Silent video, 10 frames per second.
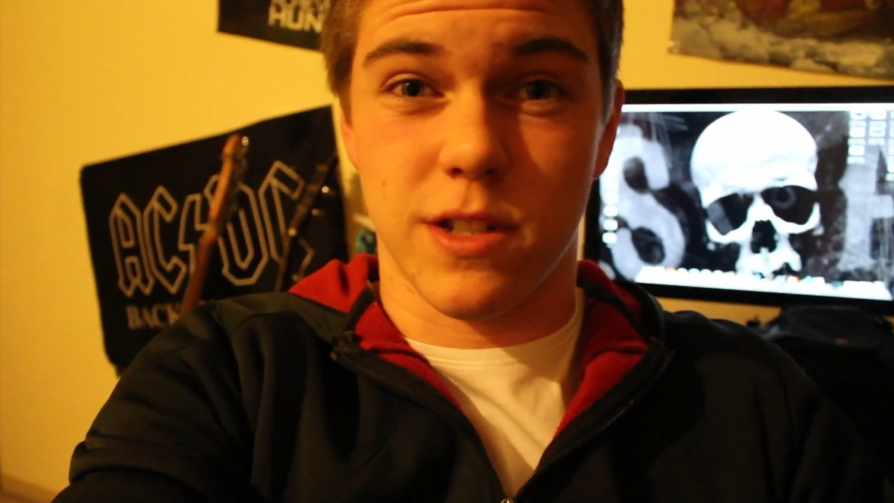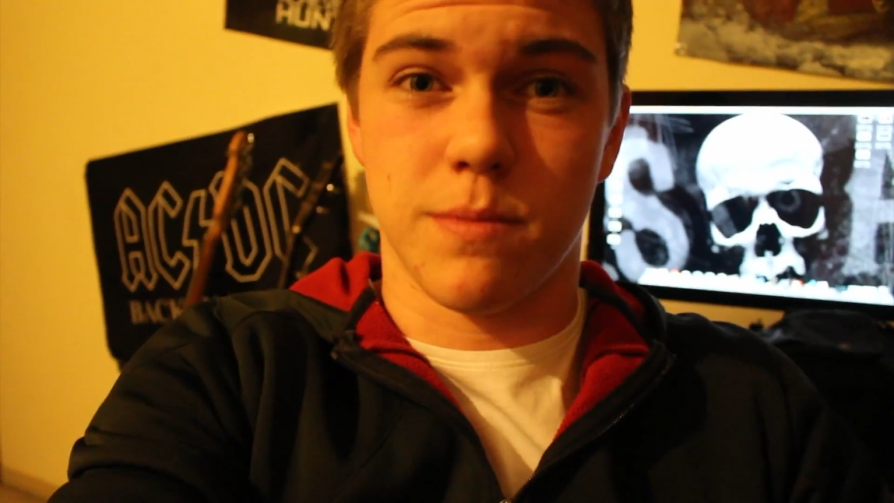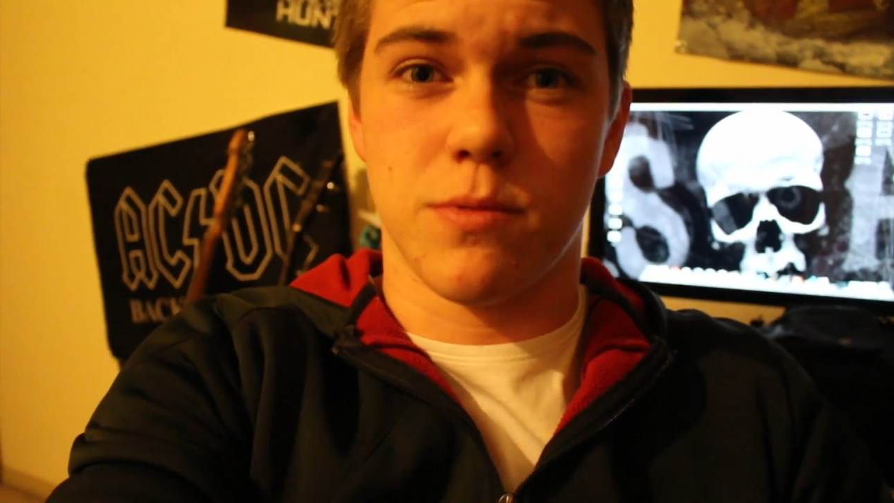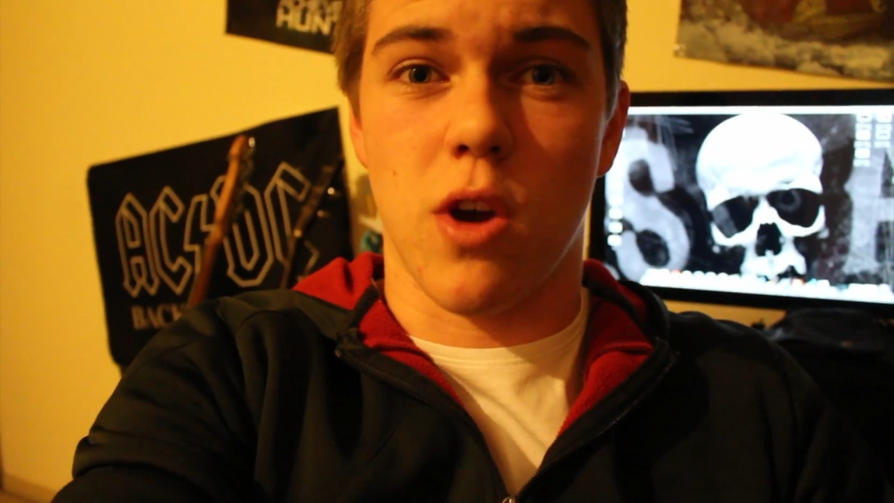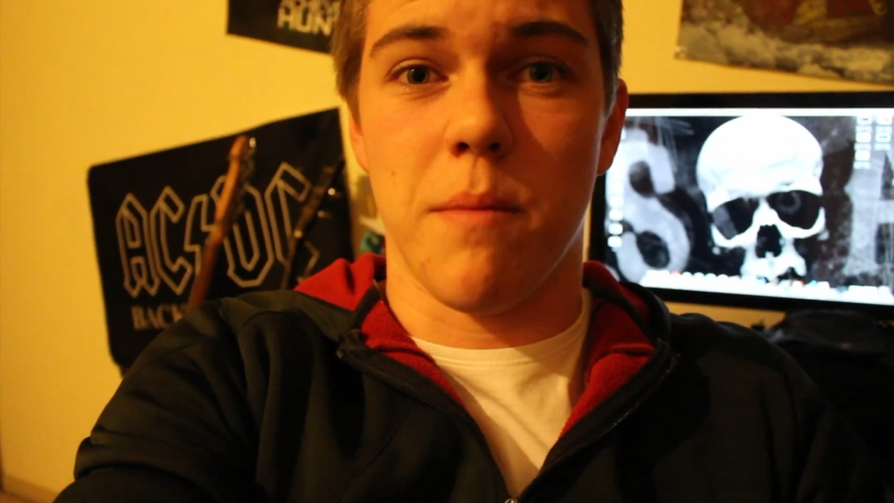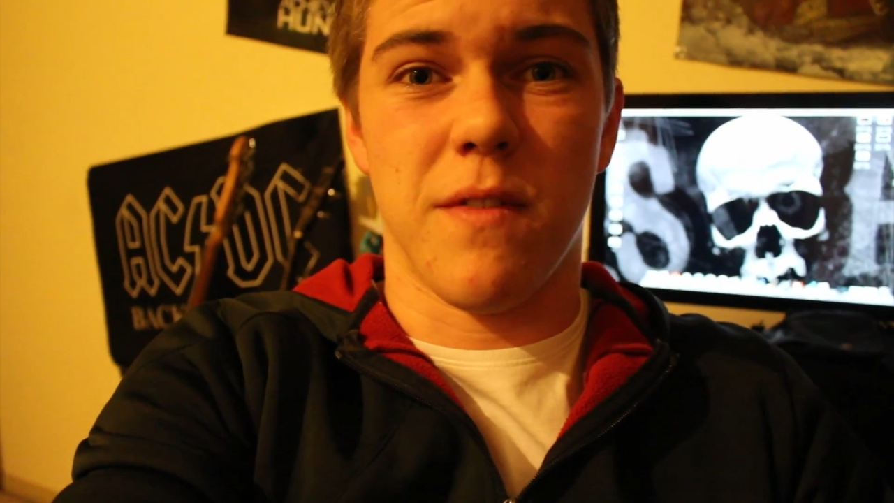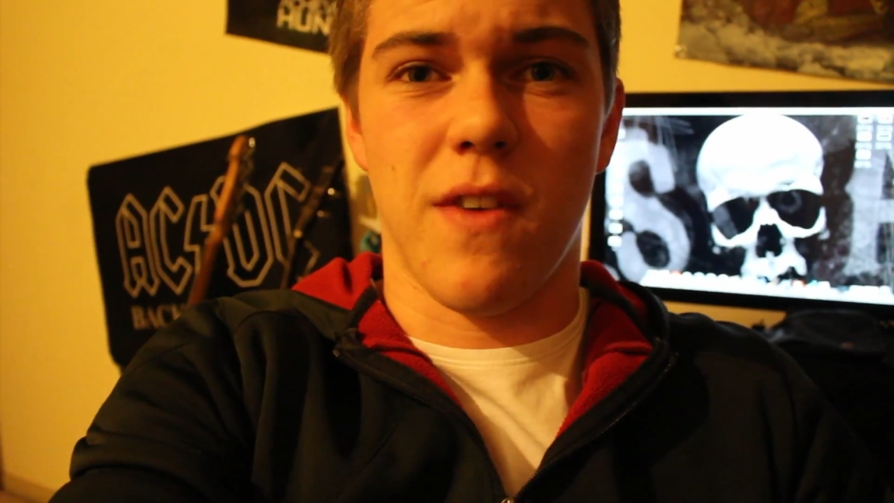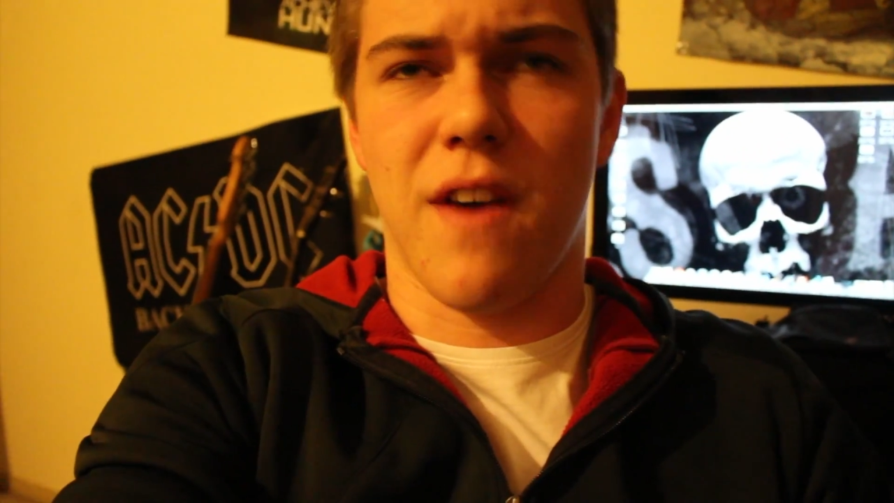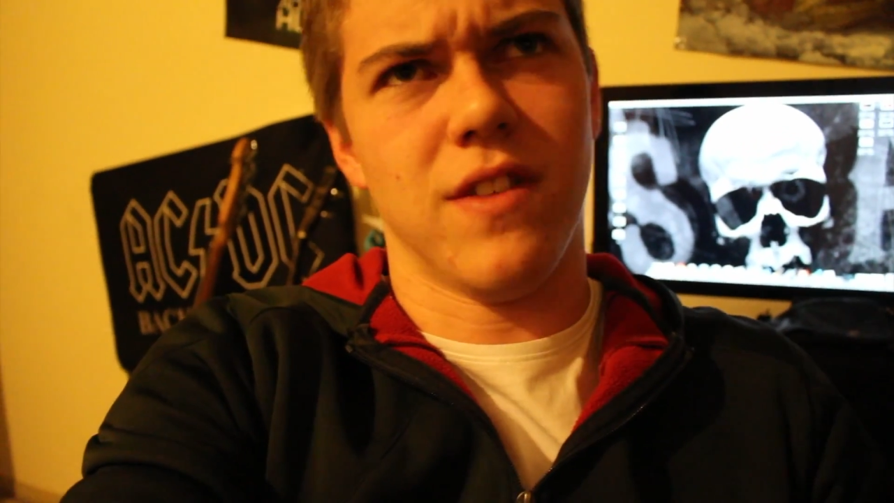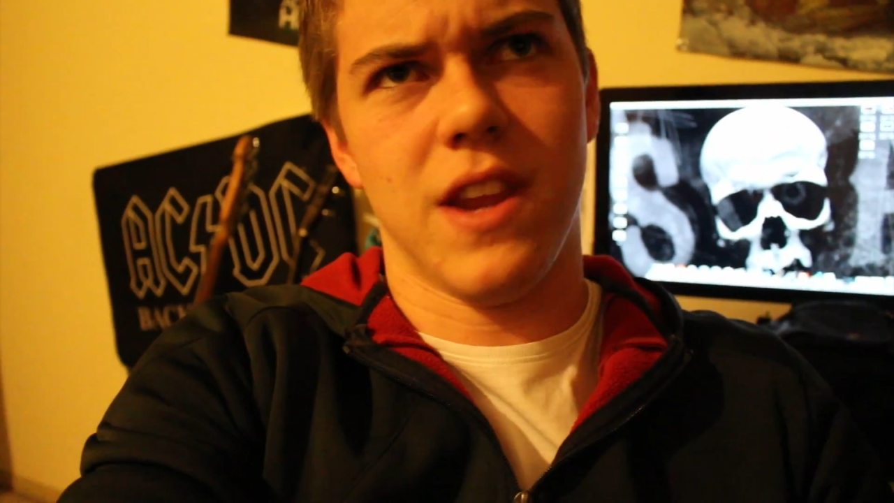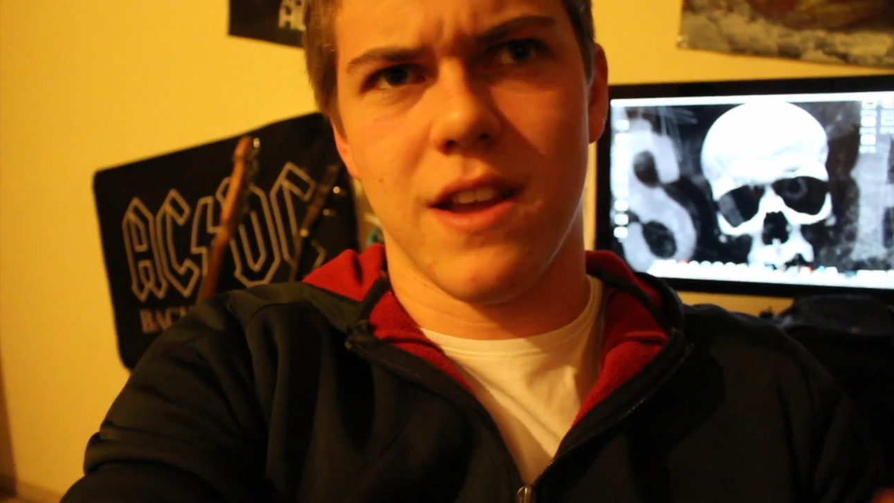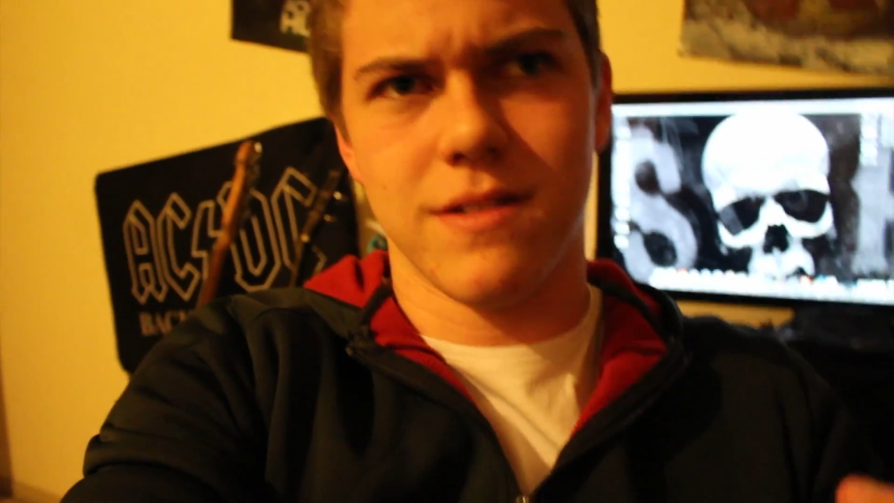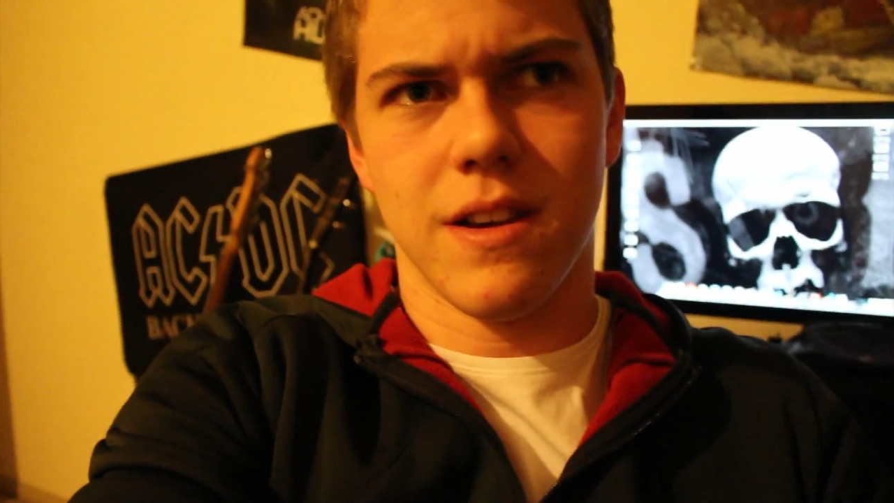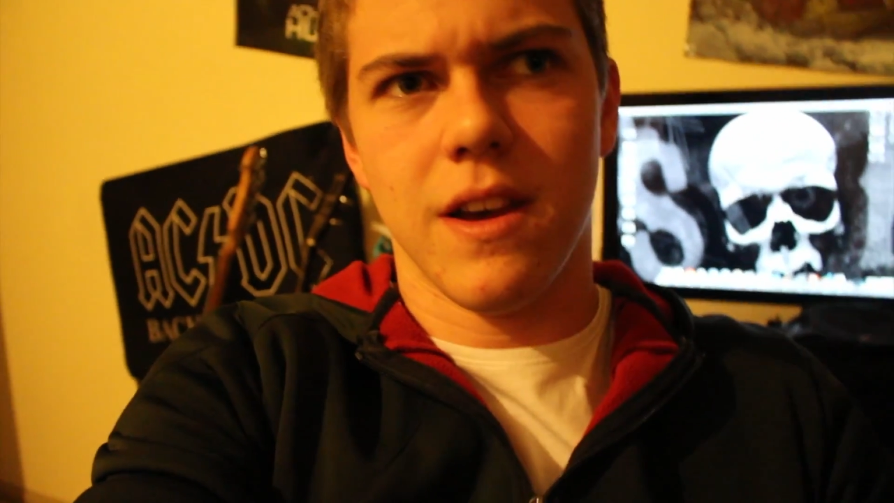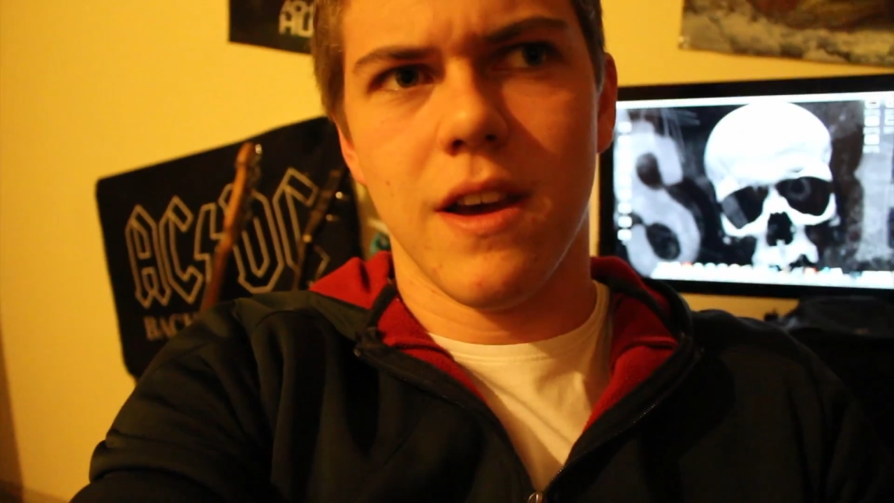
subscribed and if you haven't yet